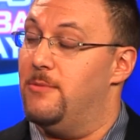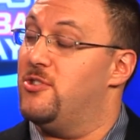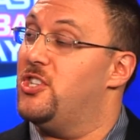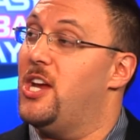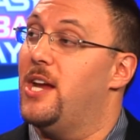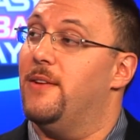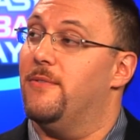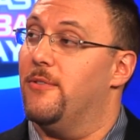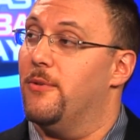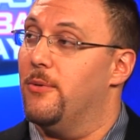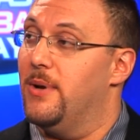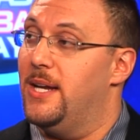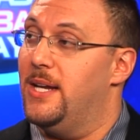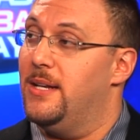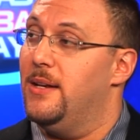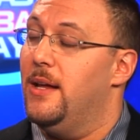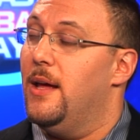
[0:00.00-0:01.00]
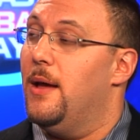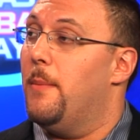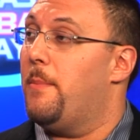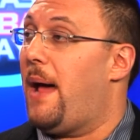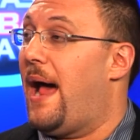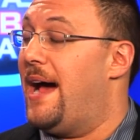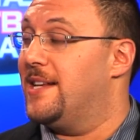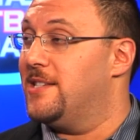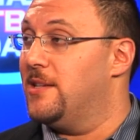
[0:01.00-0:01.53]
Shane Vereen
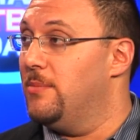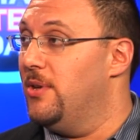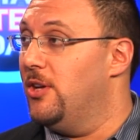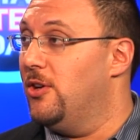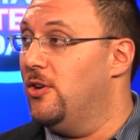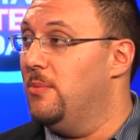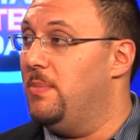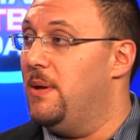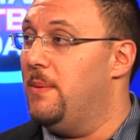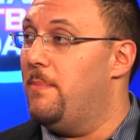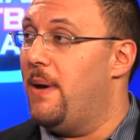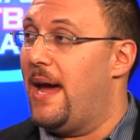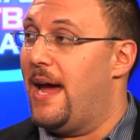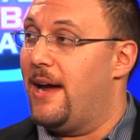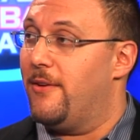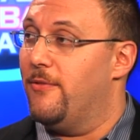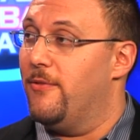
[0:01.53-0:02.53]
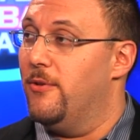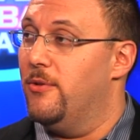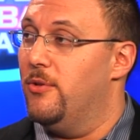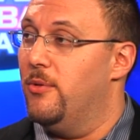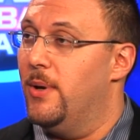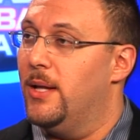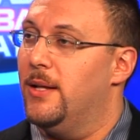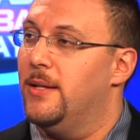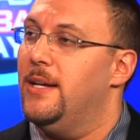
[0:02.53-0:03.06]
possibly could be back for
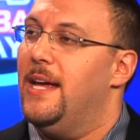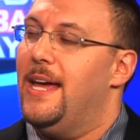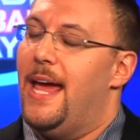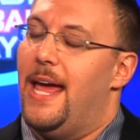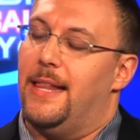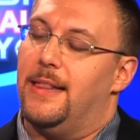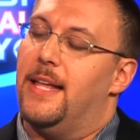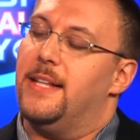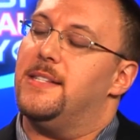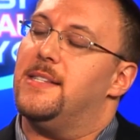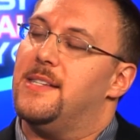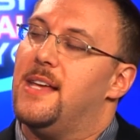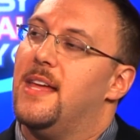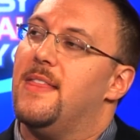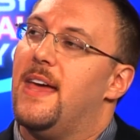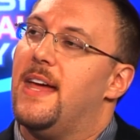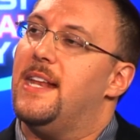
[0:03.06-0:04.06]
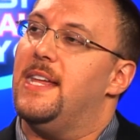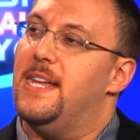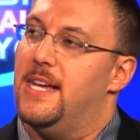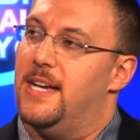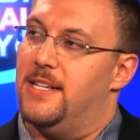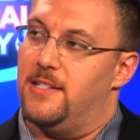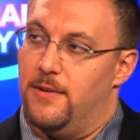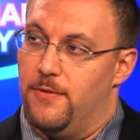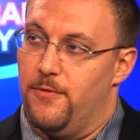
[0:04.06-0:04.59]
New England, and let's say that he
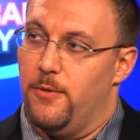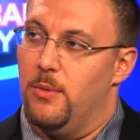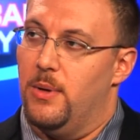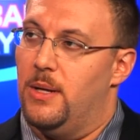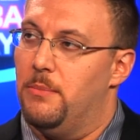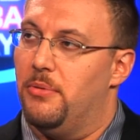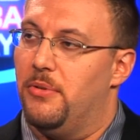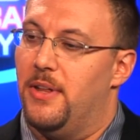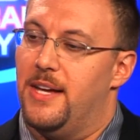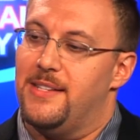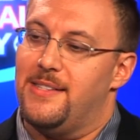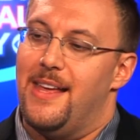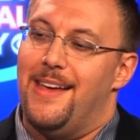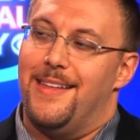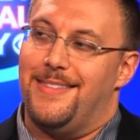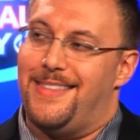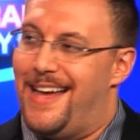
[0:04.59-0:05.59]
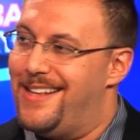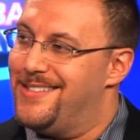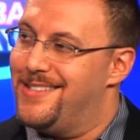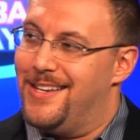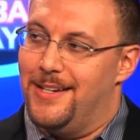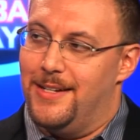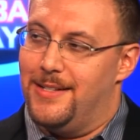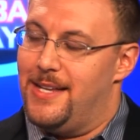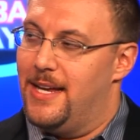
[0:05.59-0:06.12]
is. If Vereen plays, that's
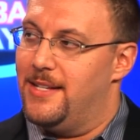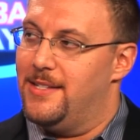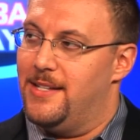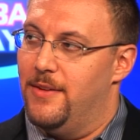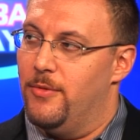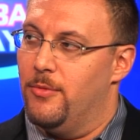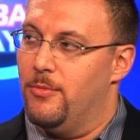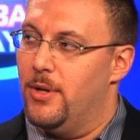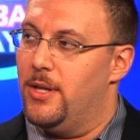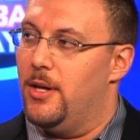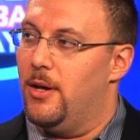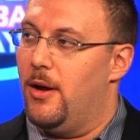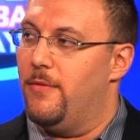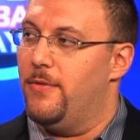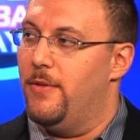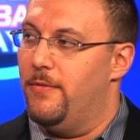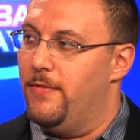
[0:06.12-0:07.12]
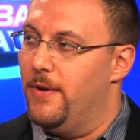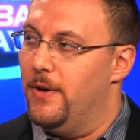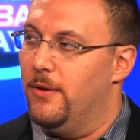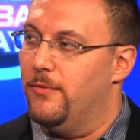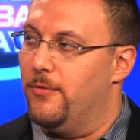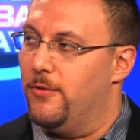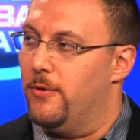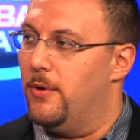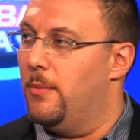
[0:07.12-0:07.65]
going to take Stephen Ridley off the
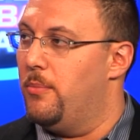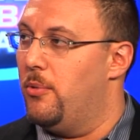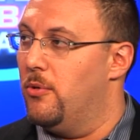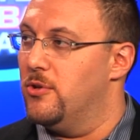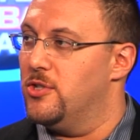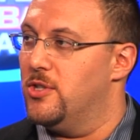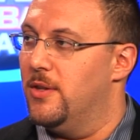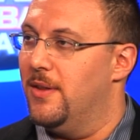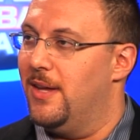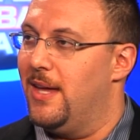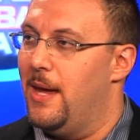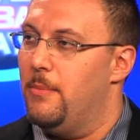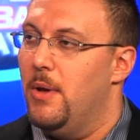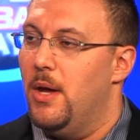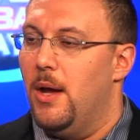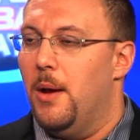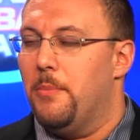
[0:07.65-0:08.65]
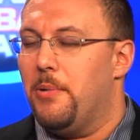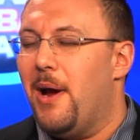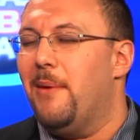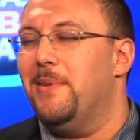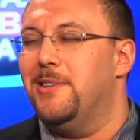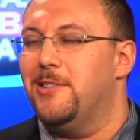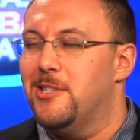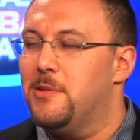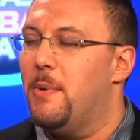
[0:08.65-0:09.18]
field for a portion of the game,
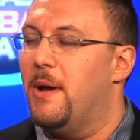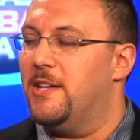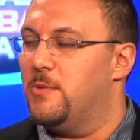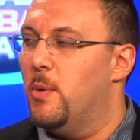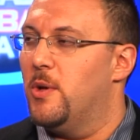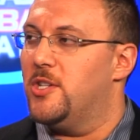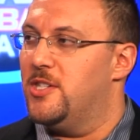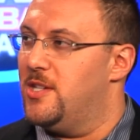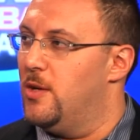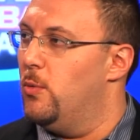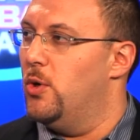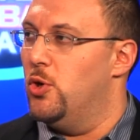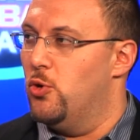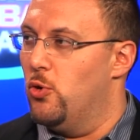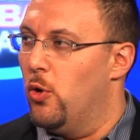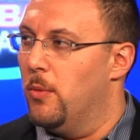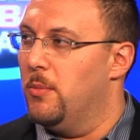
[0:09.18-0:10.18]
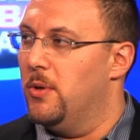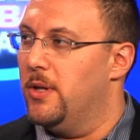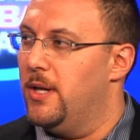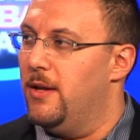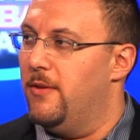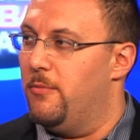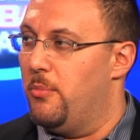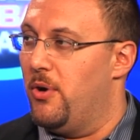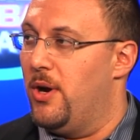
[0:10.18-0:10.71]
probably just about as much as he would
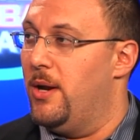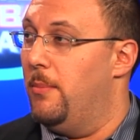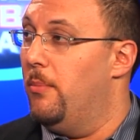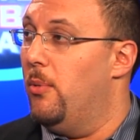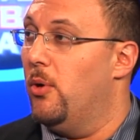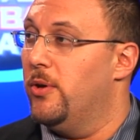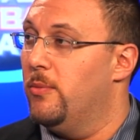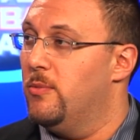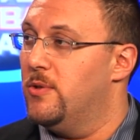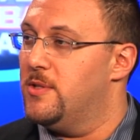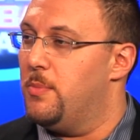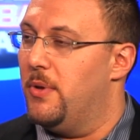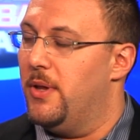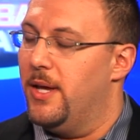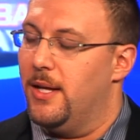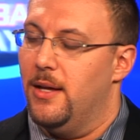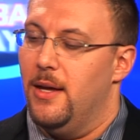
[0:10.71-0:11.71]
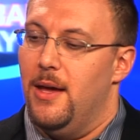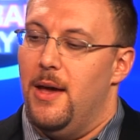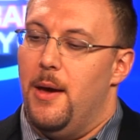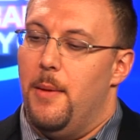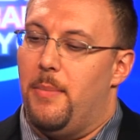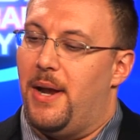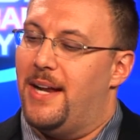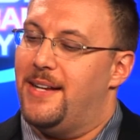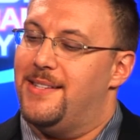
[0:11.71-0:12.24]
normally if Brandon Bolden was playing,
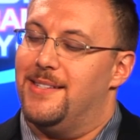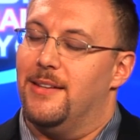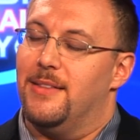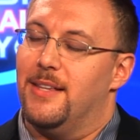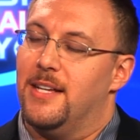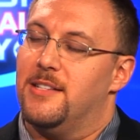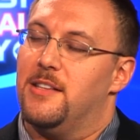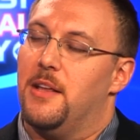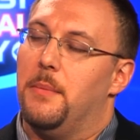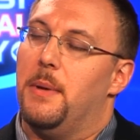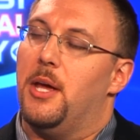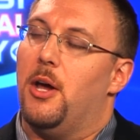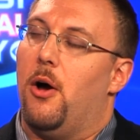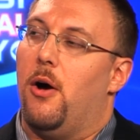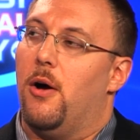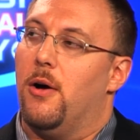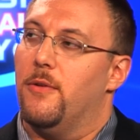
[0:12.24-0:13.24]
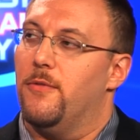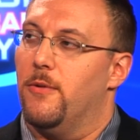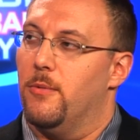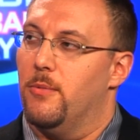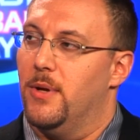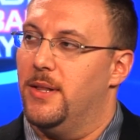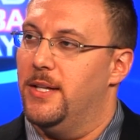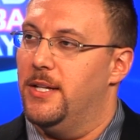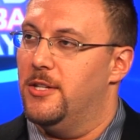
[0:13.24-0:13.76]
but I still think it's going to be hard for
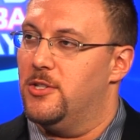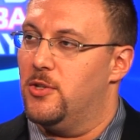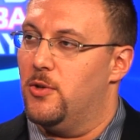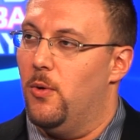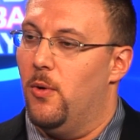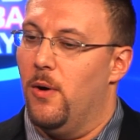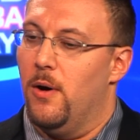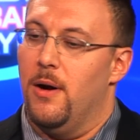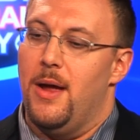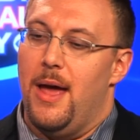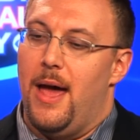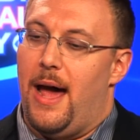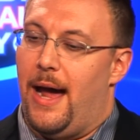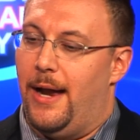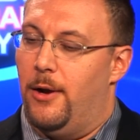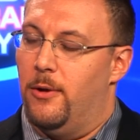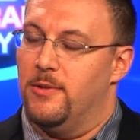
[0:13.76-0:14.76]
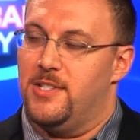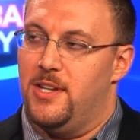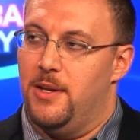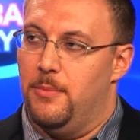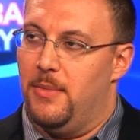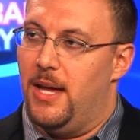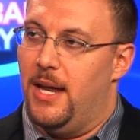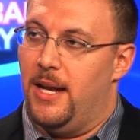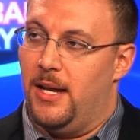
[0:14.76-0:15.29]
Ridley to score. I don't see
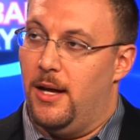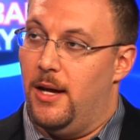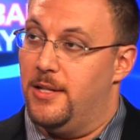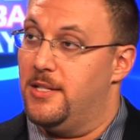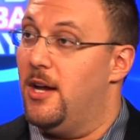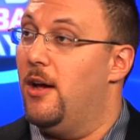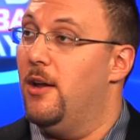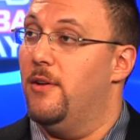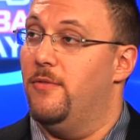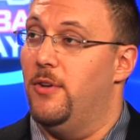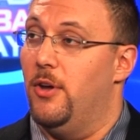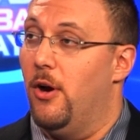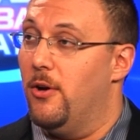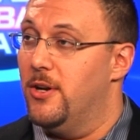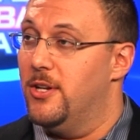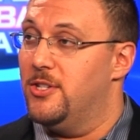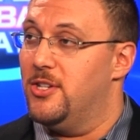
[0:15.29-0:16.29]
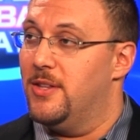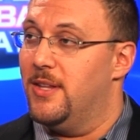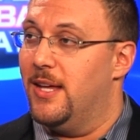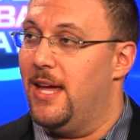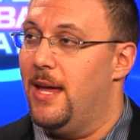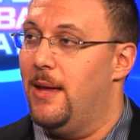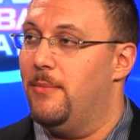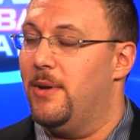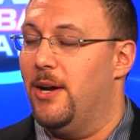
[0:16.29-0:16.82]
him getting a ton of yardage in the
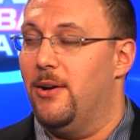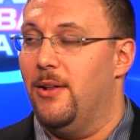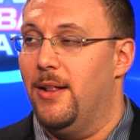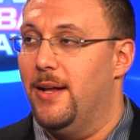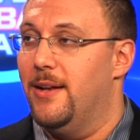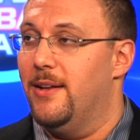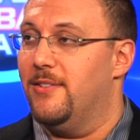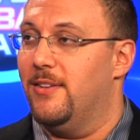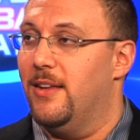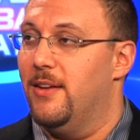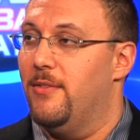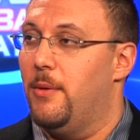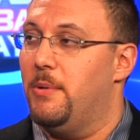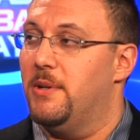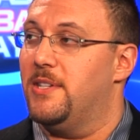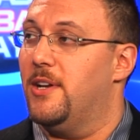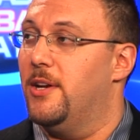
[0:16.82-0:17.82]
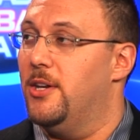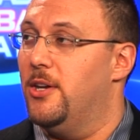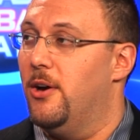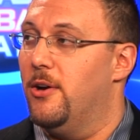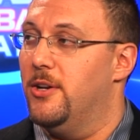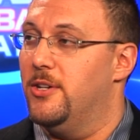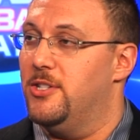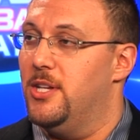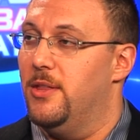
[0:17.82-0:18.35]
game. Carolina doesn't give up a ton of
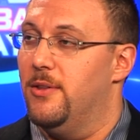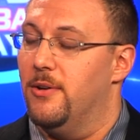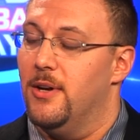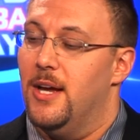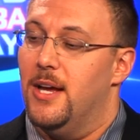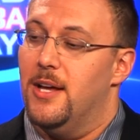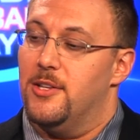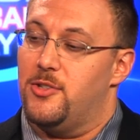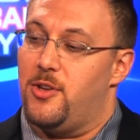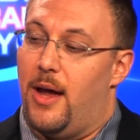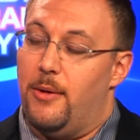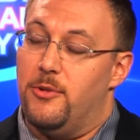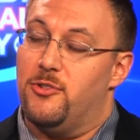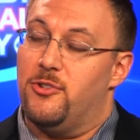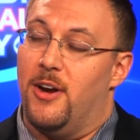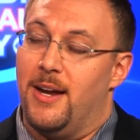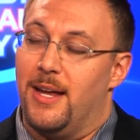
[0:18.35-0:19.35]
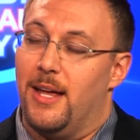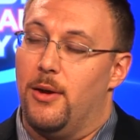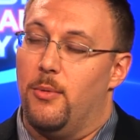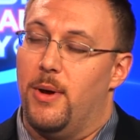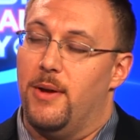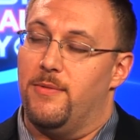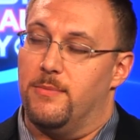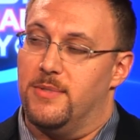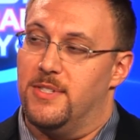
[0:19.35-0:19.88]
yardage either, so I would try and get
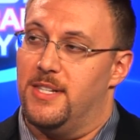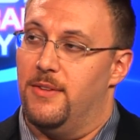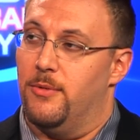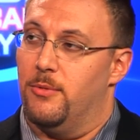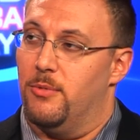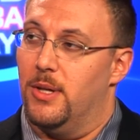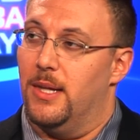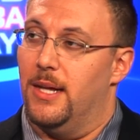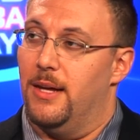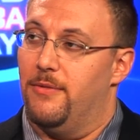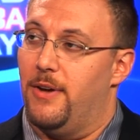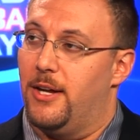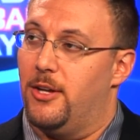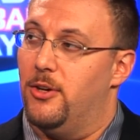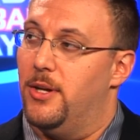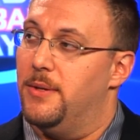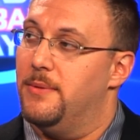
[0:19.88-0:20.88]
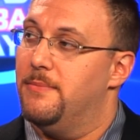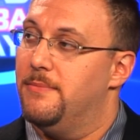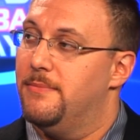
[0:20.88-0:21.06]
away from Stephen Ridley if I could.